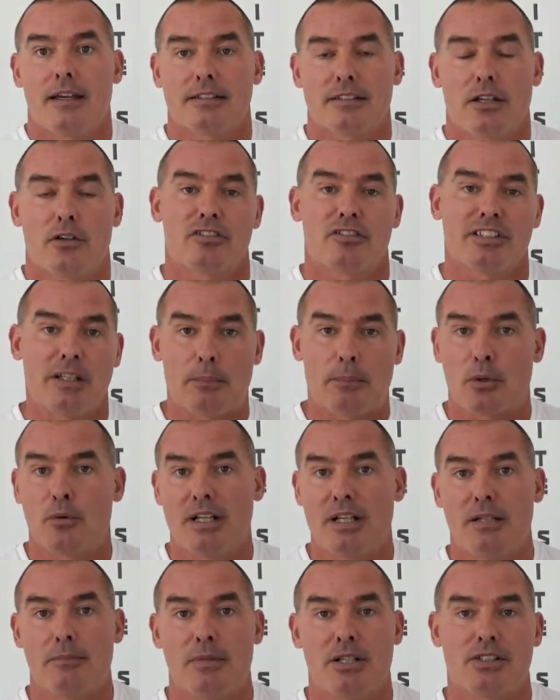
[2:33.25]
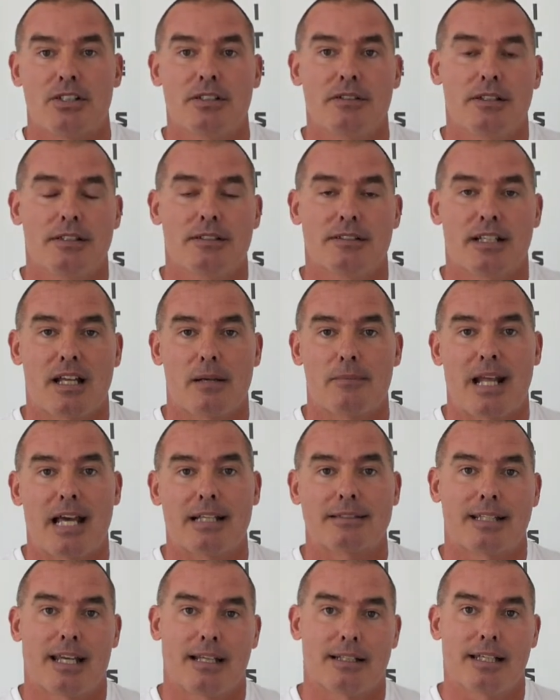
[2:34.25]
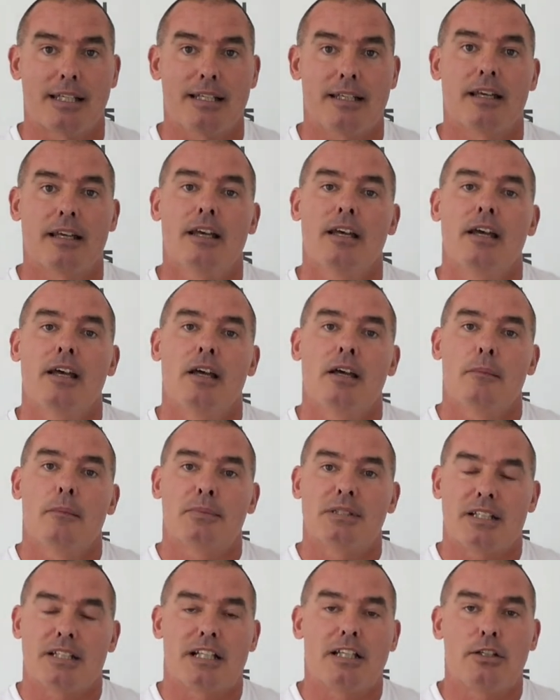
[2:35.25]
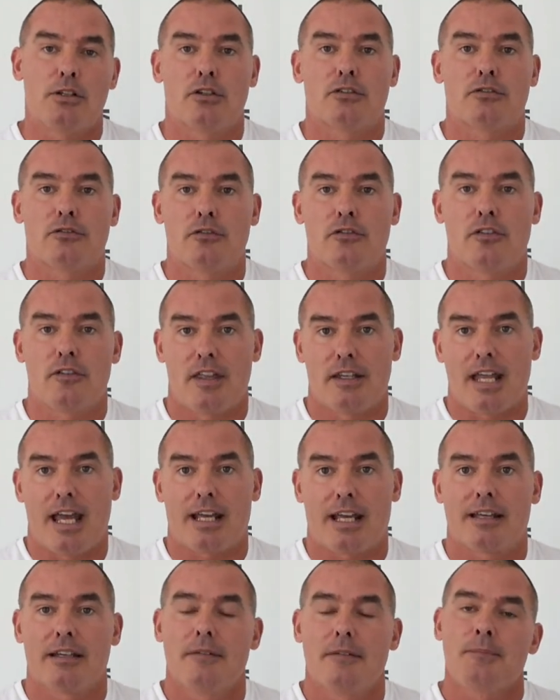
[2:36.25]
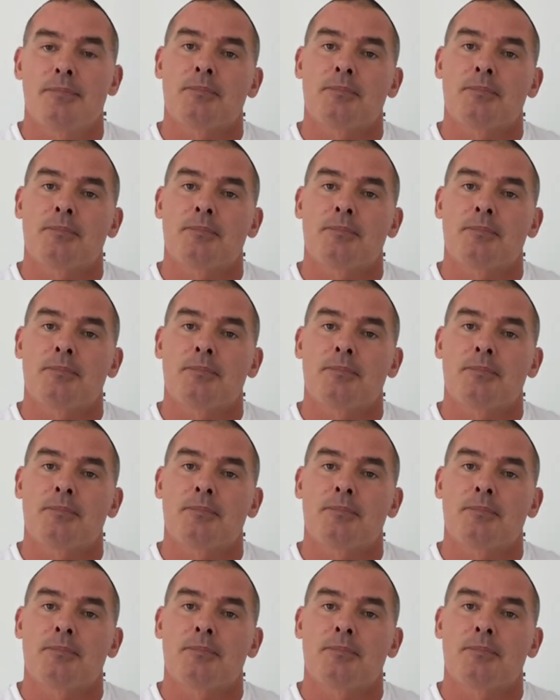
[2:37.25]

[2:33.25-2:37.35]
So reciprocal inhibition is the name of that technique, particularly useful for the neck.